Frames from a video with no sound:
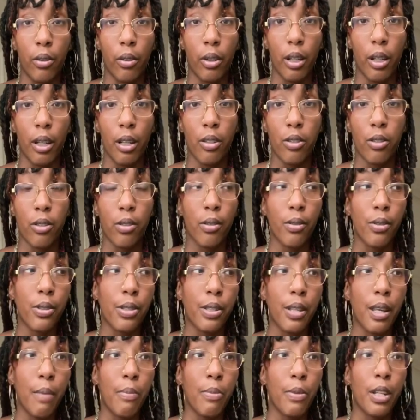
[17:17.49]
Okay, so those
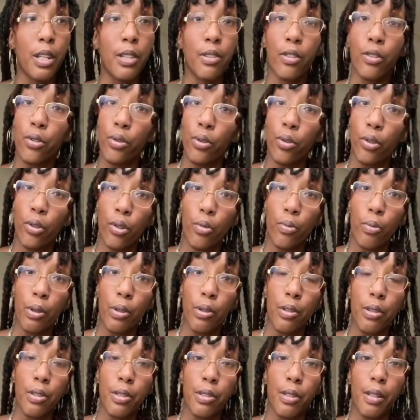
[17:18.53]
same things that you cook
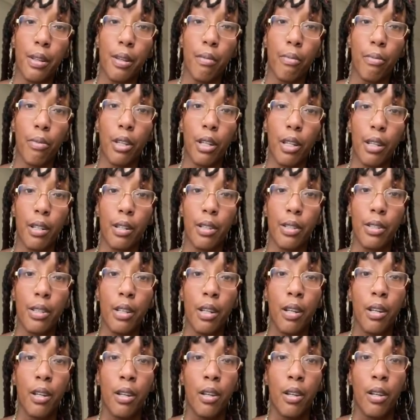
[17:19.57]
with are the same
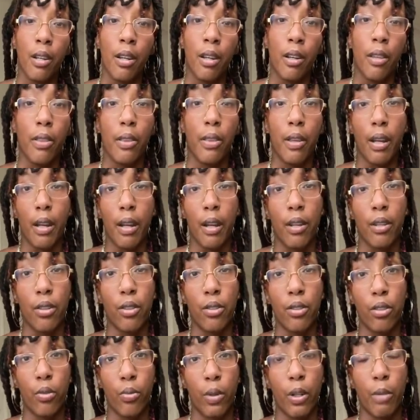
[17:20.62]
things
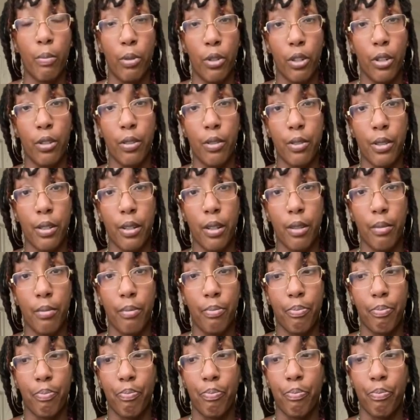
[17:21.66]
that you want to put on your skin.